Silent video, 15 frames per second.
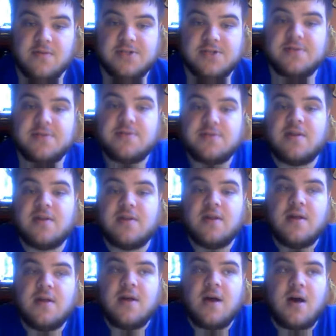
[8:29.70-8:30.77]
shields,
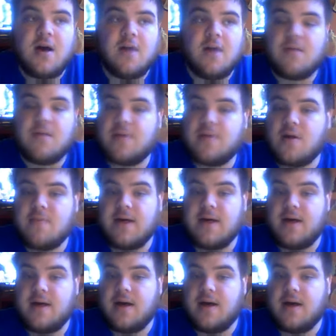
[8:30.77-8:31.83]
I'd probably go
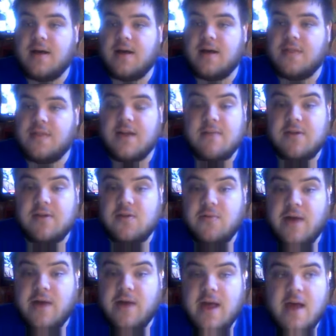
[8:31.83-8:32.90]
the Nemi
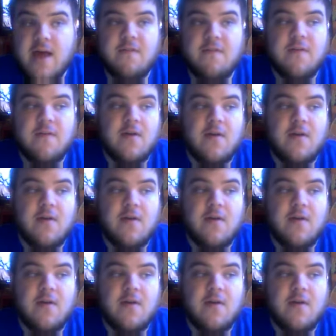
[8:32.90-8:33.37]
2 I have